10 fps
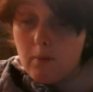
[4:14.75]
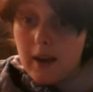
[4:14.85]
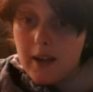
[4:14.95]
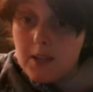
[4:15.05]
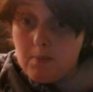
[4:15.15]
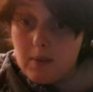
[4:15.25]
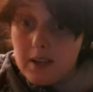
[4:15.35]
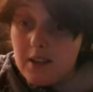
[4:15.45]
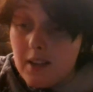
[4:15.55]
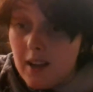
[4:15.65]
for my
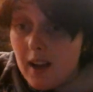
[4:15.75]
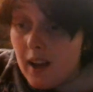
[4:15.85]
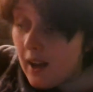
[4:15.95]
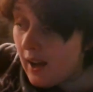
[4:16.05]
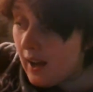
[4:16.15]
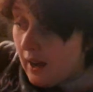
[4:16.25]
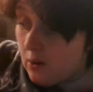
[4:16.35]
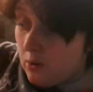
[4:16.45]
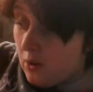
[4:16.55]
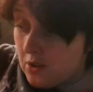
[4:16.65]
husband,
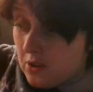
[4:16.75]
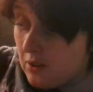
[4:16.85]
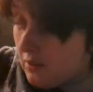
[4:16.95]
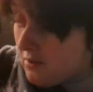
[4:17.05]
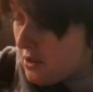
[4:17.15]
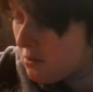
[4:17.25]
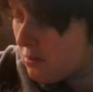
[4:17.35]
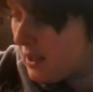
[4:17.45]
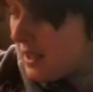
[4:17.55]
who also loves to